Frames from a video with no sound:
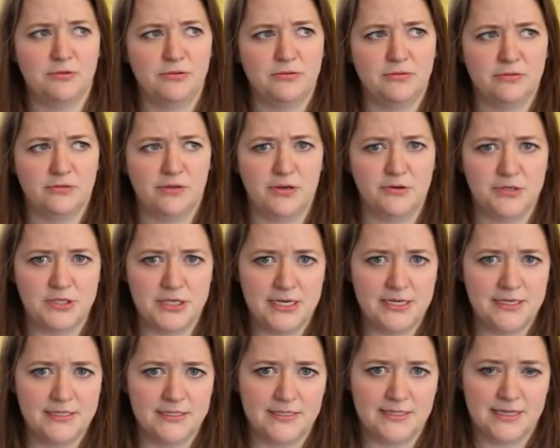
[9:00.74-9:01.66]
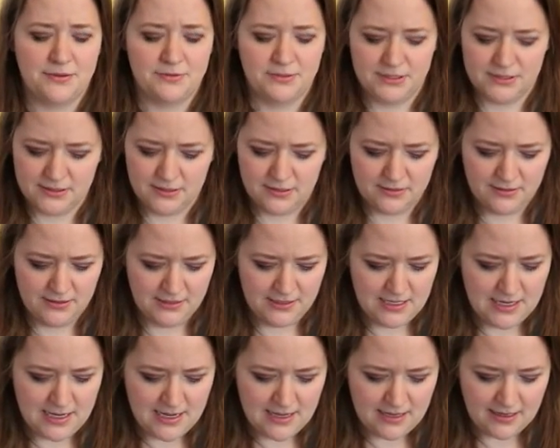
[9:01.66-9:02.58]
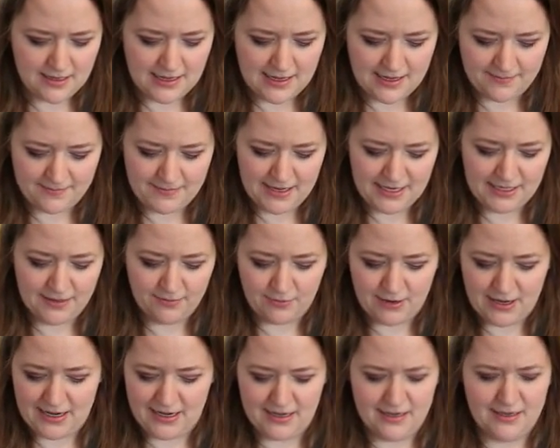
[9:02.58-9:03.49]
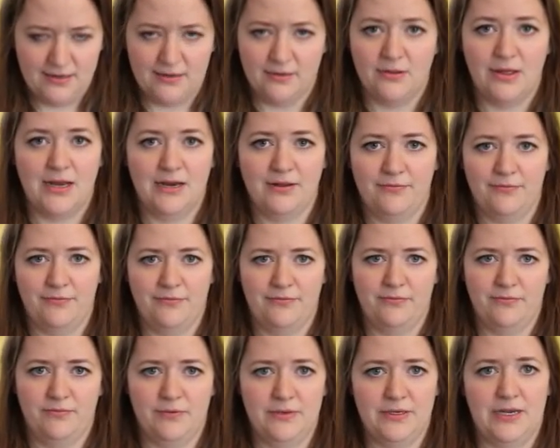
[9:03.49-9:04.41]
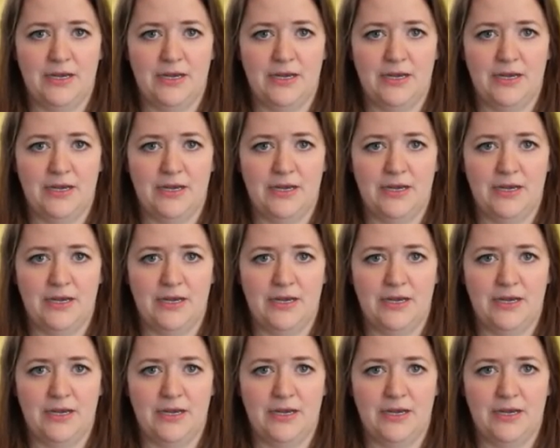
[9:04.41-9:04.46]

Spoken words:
crochets, is that what it's called? Anyway, and a lot of, you